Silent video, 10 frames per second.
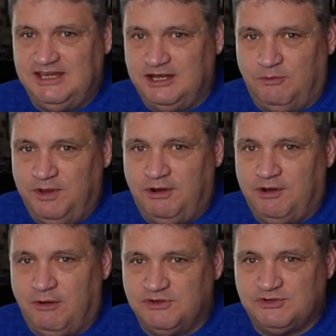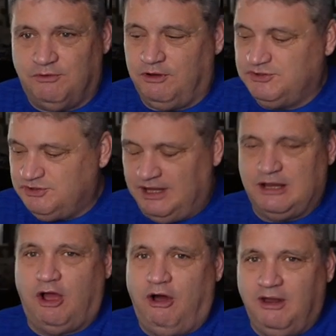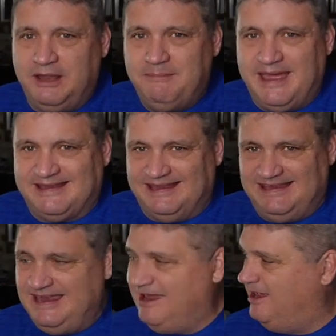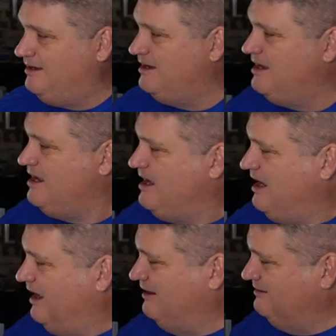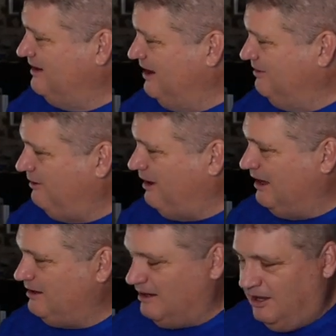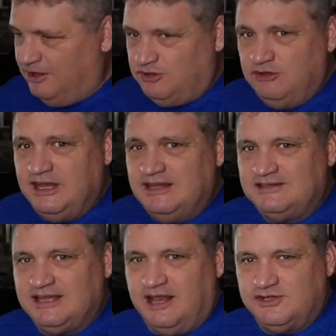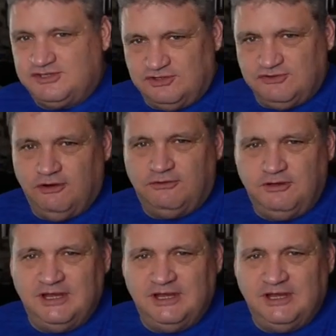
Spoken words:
You know, we don't know what's going on." So they call him back again, and they're like, "Look, you need to tell us the truth.